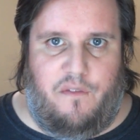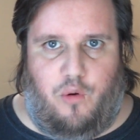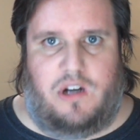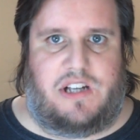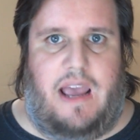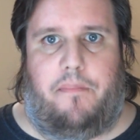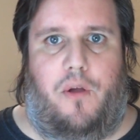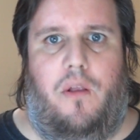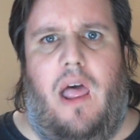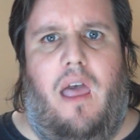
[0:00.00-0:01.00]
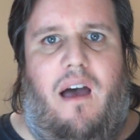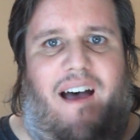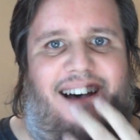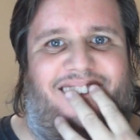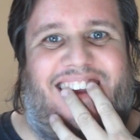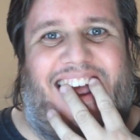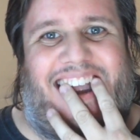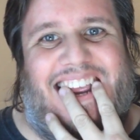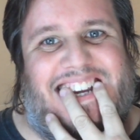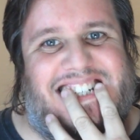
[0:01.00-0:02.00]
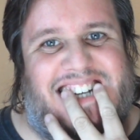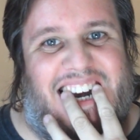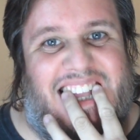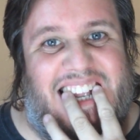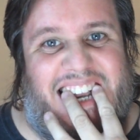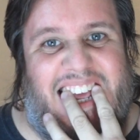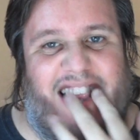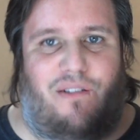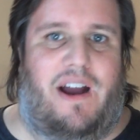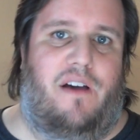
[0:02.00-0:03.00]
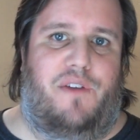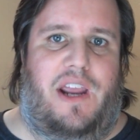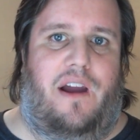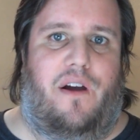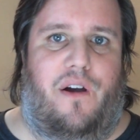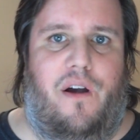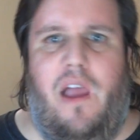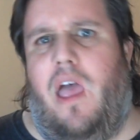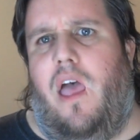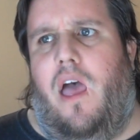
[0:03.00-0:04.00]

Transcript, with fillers: For example, you got these sharp little teeth right over here.